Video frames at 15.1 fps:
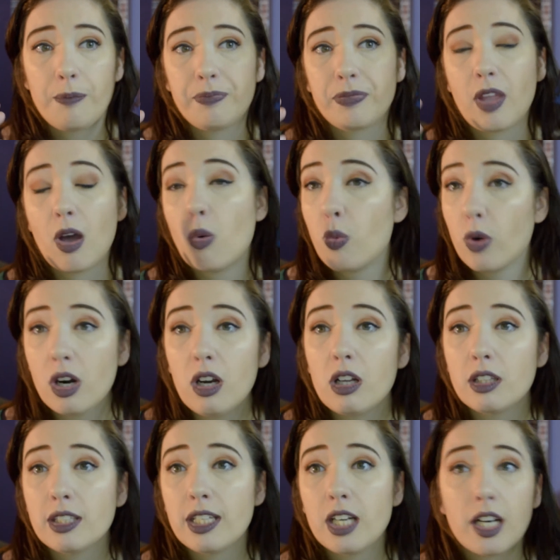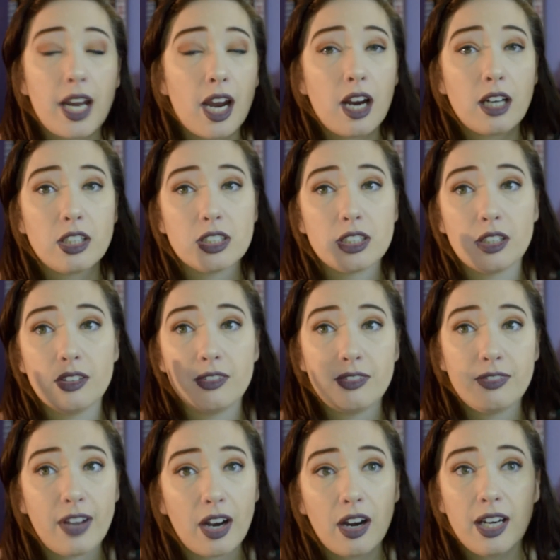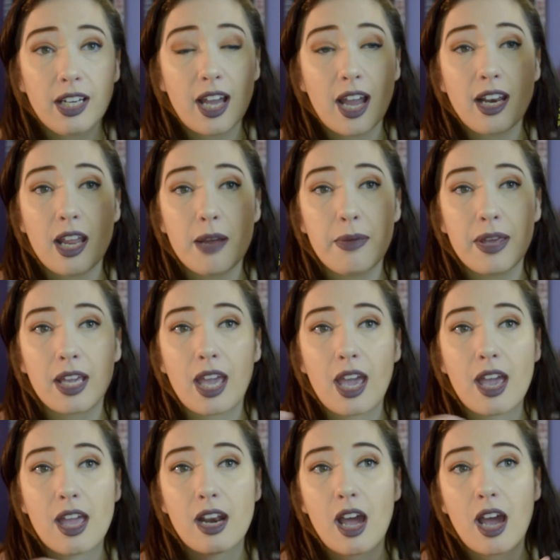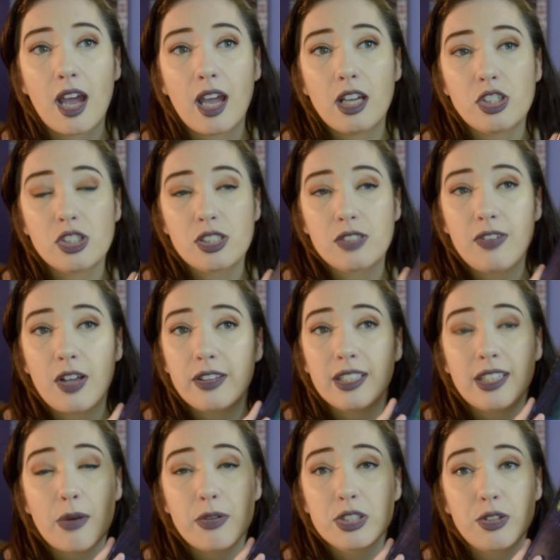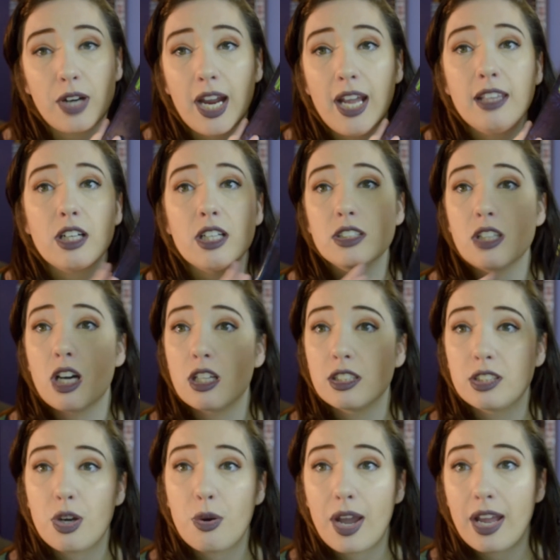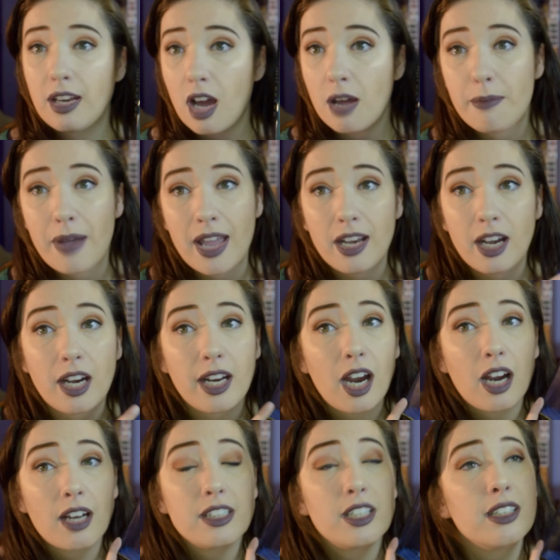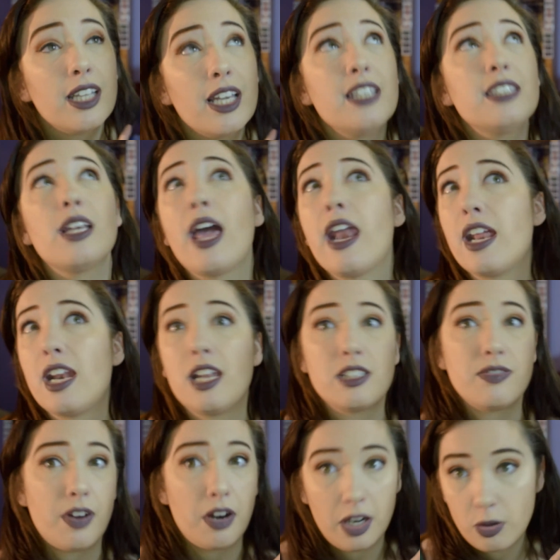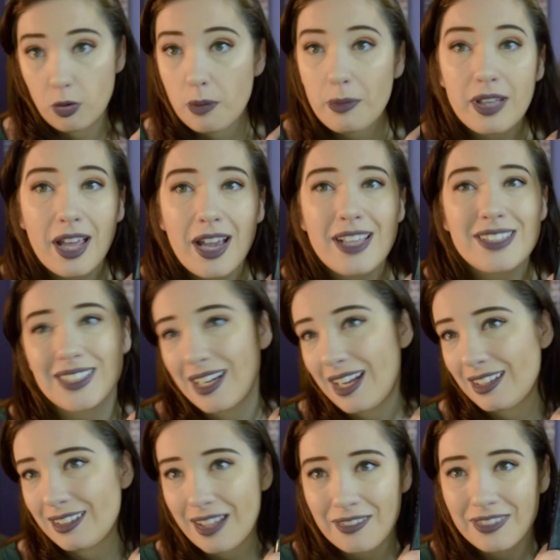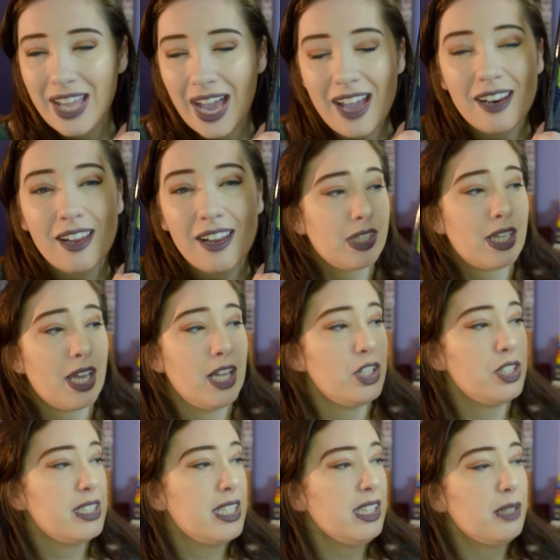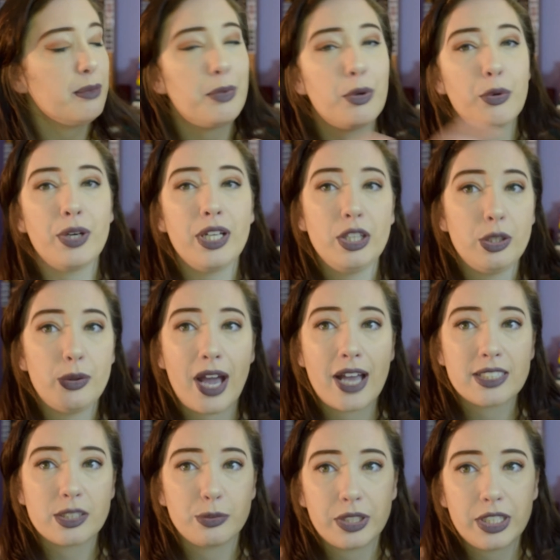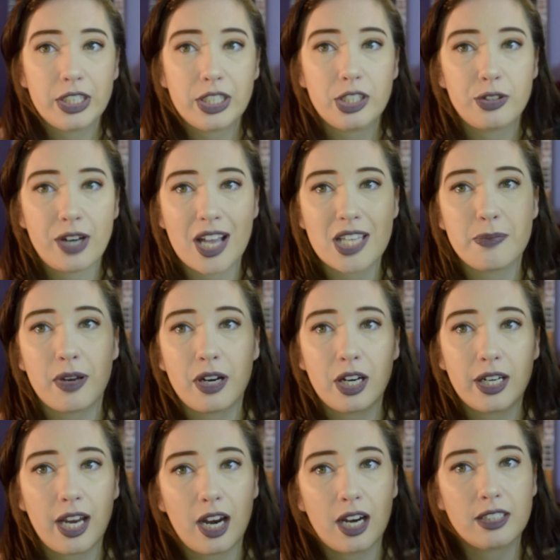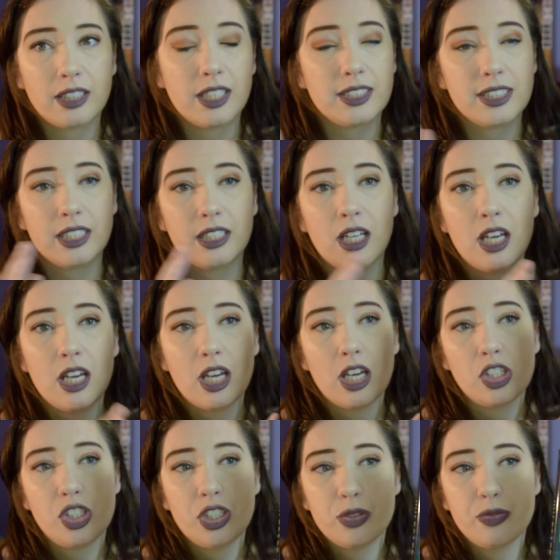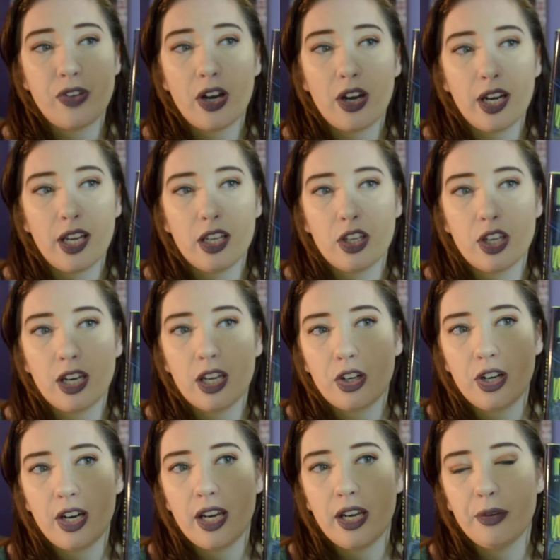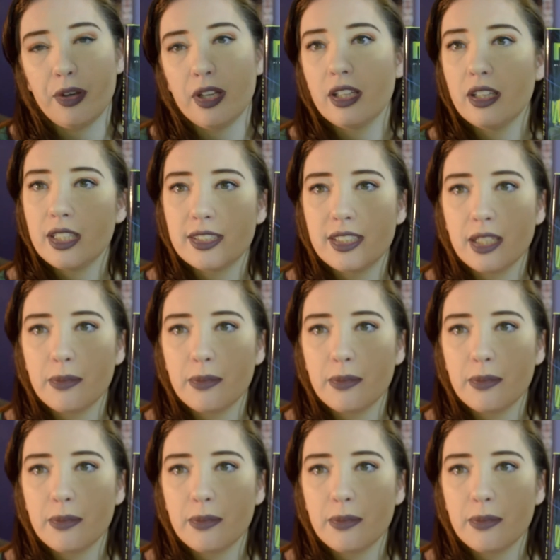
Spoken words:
a world, and her characters are very dynamic, and I just felt like that was great. There's also a non-binary character in this, and it is very normalized, and I love that. I just think that Marie Lu has a really good grasp on her characters, and she's very good at creating realistic